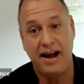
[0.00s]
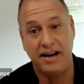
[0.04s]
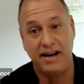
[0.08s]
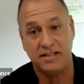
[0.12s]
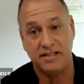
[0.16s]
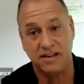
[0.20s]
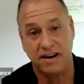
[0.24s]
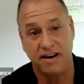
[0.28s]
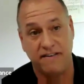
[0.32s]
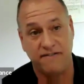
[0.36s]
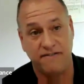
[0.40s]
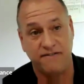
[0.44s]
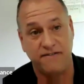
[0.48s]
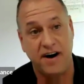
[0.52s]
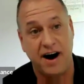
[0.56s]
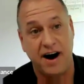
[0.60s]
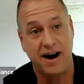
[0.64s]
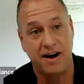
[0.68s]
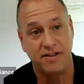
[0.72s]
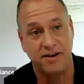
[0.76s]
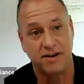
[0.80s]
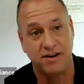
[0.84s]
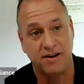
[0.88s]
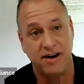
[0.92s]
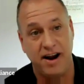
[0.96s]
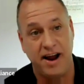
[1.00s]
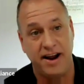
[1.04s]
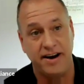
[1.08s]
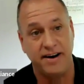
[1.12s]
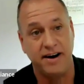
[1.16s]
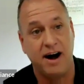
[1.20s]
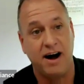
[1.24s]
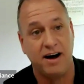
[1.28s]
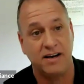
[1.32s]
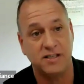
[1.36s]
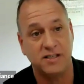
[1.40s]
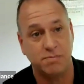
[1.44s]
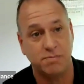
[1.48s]
as a father
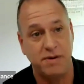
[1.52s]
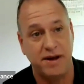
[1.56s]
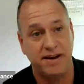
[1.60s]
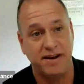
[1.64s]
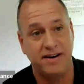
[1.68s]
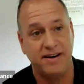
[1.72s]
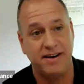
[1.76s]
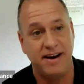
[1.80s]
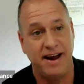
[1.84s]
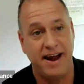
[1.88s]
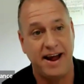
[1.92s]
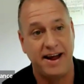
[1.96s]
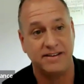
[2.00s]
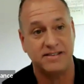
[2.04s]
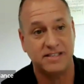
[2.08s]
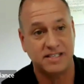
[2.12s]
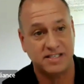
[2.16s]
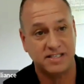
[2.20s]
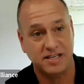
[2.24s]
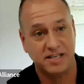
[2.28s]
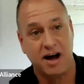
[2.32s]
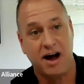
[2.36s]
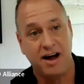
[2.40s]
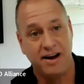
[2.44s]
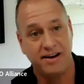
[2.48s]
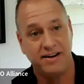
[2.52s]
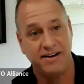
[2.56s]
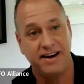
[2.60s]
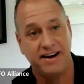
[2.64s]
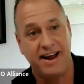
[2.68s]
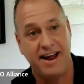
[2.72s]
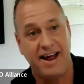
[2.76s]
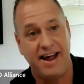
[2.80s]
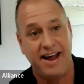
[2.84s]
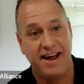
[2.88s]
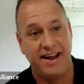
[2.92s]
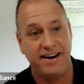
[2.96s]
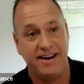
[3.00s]
and husband and son
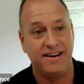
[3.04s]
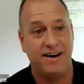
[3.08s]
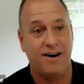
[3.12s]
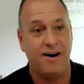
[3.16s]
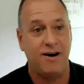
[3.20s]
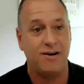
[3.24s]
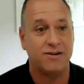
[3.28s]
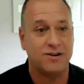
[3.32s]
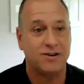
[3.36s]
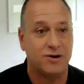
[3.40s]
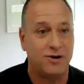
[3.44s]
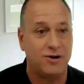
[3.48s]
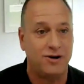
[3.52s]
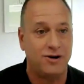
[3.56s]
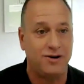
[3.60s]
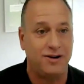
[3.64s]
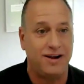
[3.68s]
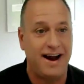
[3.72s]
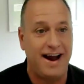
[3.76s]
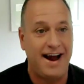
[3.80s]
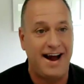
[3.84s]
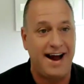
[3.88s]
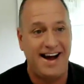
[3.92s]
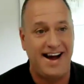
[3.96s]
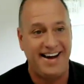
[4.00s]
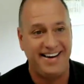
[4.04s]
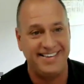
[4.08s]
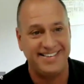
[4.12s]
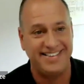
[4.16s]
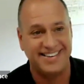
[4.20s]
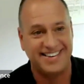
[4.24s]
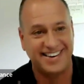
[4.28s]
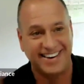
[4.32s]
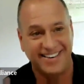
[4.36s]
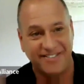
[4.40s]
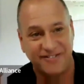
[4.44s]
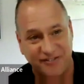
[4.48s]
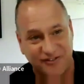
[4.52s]
and uncle
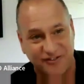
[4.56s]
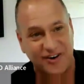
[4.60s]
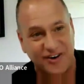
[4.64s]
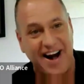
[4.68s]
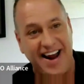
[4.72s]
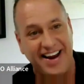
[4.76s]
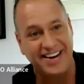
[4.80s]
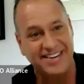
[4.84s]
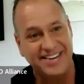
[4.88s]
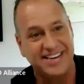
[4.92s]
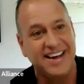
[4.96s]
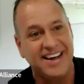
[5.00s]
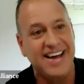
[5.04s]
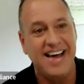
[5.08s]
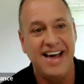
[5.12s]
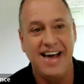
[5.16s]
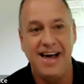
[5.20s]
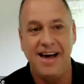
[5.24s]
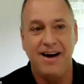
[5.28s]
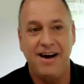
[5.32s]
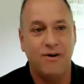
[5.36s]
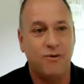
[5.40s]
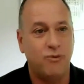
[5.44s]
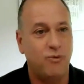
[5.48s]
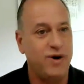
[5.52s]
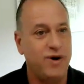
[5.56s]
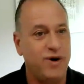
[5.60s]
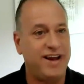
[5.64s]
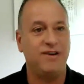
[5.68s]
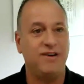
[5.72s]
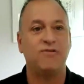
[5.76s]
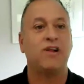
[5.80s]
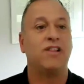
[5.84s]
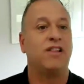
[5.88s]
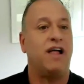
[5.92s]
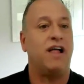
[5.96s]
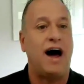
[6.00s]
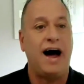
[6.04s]
and friend,
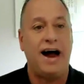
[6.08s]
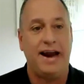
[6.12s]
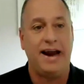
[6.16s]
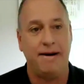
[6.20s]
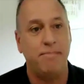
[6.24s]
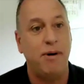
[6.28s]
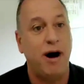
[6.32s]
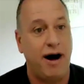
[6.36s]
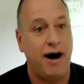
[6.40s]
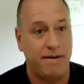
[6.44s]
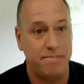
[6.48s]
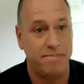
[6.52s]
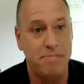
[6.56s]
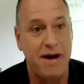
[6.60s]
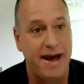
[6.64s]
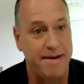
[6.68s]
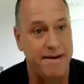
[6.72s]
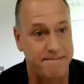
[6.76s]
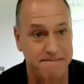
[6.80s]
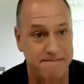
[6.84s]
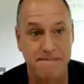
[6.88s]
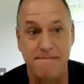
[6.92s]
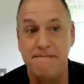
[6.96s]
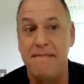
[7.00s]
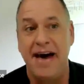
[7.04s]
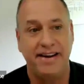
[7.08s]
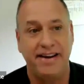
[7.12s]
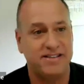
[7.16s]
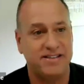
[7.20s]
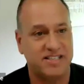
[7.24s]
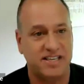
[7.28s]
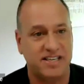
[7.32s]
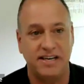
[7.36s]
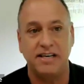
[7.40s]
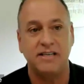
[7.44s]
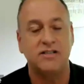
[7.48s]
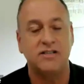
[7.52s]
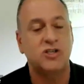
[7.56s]
we rely upon Penn
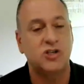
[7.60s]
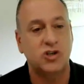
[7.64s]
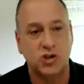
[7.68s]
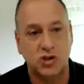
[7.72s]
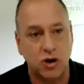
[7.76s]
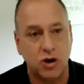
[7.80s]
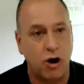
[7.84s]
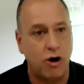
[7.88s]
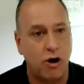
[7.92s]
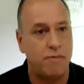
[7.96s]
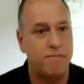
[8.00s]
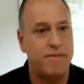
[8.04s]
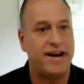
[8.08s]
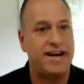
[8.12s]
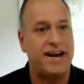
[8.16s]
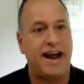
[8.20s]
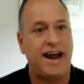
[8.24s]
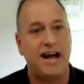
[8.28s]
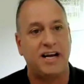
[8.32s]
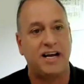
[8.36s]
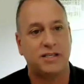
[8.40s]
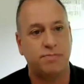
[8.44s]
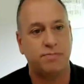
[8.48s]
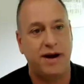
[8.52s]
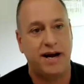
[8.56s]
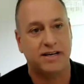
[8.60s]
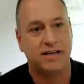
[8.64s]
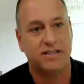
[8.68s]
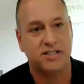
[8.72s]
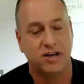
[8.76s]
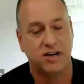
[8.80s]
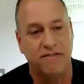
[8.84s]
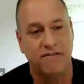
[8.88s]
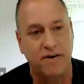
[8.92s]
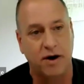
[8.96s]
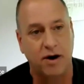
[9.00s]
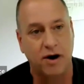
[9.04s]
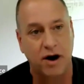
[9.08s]
Medicine in so many
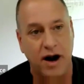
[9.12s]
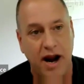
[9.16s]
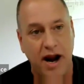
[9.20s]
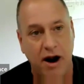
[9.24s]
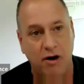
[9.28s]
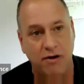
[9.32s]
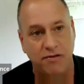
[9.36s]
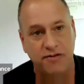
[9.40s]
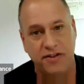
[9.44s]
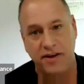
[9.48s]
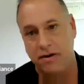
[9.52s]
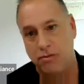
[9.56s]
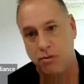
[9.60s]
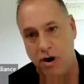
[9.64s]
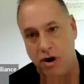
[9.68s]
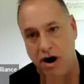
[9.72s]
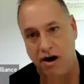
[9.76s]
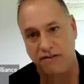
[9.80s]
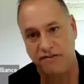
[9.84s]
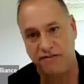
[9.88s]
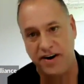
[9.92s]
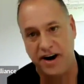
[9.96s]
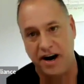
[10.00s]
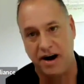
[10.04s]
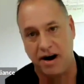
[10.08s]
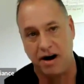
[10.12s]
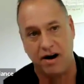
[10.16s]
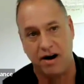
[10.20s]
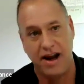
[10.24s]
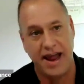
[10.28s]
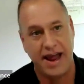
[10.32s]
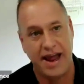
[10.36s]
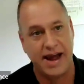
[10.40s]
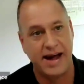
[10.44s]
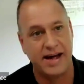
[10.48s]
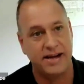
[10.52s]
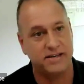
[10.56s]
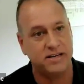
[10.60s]
aspects of our health and welfare.
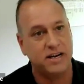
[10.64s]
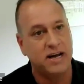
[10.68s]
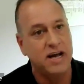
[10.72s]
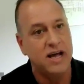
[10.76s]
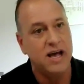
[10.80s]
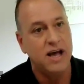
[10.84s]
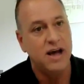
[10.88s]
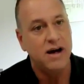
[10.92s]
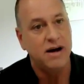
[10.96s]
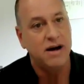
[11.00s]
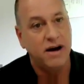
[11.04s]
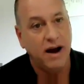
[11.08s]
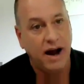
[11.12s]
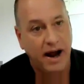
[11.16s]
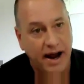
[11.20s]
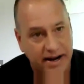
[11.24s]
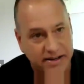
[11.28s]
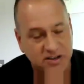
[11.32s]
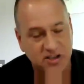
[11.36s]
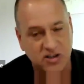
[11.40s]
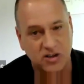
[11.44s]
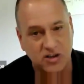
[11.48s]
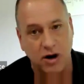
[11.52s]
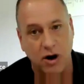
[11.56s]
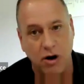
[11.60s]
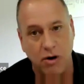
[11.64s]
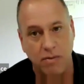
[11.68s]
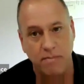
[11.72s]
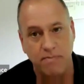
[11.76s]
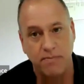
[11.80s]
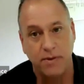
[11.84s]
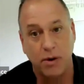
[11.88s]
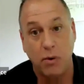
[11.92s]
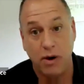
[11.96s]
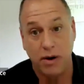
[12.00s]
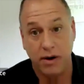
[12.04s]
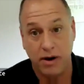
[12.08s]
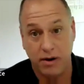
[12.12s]
And
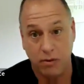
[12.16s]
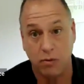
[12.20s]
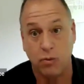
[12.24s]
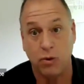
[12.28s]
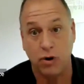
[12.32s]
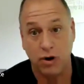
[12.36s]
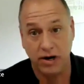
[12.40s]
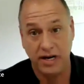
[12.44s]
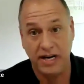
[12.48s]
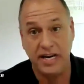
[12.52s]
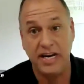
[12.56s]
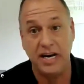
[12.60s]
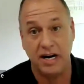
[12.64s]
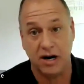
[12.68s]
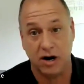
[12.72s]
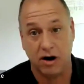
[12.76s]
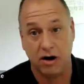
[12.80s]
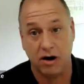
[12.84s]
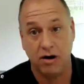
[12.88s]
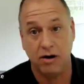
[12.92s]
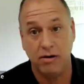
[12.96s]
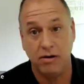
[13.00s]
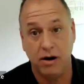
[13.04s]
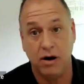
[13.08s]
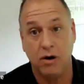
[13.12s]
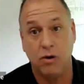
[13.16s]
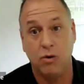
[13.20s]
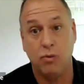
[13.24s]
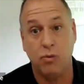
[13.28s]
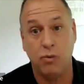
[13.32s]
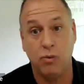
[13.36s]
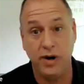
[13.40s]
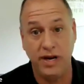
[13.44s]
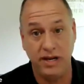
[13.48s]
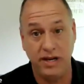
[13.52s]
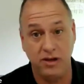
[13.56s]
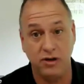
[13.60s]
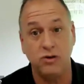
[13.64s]
so we're here,
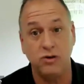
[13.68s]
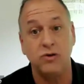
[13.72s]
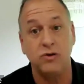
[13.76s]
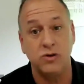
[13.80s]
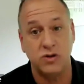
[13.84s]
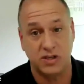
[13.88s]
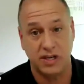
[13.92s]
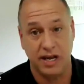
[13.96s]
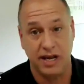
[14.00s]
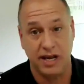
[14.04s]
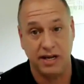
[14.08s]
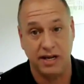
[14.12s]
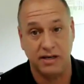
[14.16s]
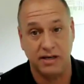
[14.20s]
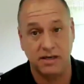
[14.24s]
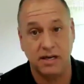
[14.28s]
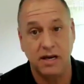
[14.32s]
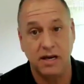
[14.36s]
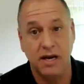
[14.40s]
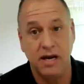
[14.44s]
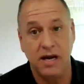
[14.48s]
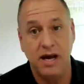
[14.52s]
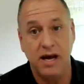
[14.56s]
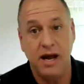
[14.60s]
we use it.